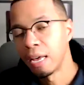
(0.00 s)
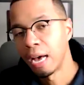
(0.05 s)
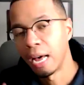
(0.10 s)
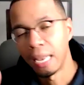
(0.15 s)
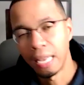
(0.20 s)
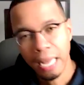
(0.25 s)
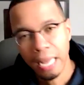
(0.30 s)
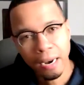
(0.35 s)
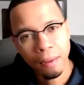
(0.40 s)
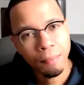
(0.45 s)

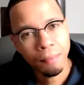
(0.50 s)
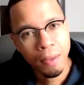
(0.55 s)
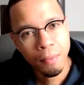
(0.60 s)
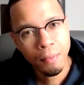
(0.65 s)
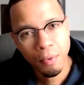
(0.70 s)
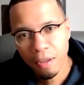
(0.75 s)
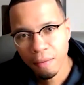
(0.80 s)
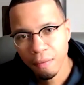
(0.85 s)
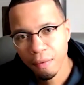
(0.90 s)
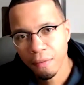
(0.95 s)
A lot of
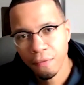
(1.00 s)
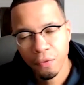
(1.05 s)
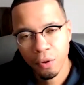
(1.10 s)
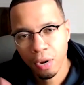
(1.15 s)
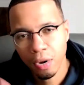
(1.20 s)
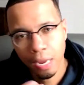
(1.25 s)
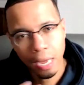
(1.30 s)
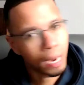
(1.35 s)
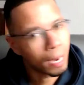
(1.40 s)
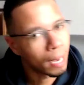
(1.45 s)
people, even if
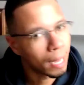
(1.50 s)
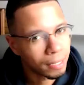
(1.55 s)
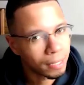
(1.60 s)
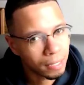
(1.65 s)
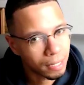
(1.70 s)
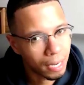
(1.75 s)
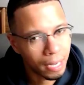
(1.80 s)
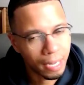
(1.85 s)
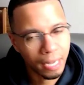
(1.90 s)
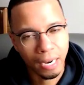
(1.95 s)
you're not like
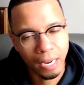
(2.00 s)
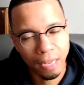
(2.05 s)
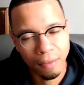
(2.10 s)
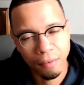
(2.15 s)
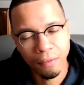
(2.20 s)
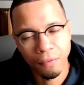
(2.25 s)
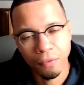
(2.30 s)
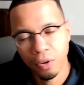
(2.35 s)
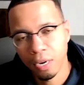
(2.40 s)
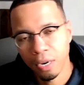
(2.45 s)
Cheyenne,
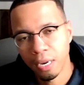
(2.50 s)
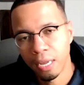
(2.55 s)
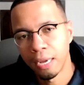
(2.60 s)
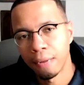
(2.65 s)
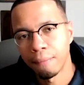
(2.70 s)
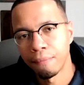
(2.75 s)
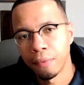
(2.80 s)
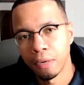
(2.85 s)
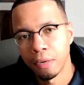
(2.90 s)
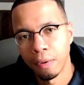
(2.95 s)
even if you're
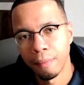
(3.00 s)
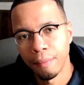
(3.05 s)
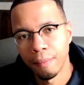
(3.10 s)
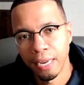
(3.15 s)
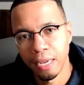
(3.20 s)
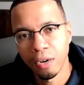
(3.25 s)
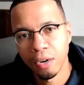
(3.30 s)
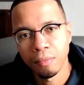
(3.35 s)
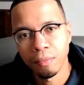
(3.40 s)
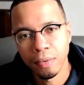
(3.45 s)
not
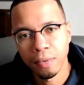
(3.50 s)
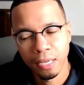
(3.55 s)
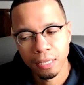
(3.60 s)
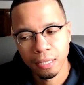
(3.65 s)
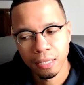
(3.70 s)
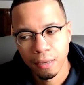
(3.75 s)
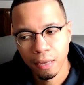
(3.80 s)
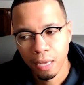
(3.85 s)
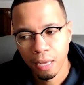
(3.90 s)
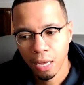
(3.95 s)
in help
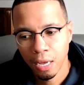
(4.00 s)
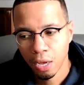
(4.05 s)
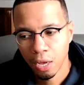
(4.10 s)
desk,